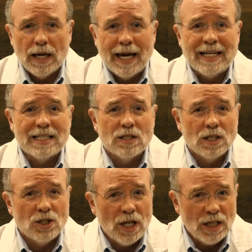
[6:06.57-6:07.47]
and it's an
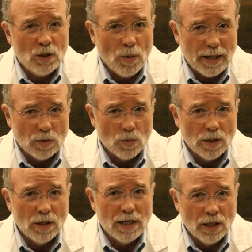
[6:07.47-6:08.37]
attenuated
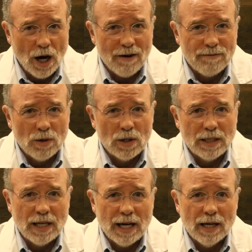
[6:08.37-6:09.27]
one, not fully
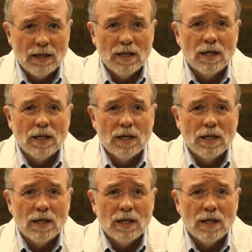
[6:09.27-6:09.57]
dead,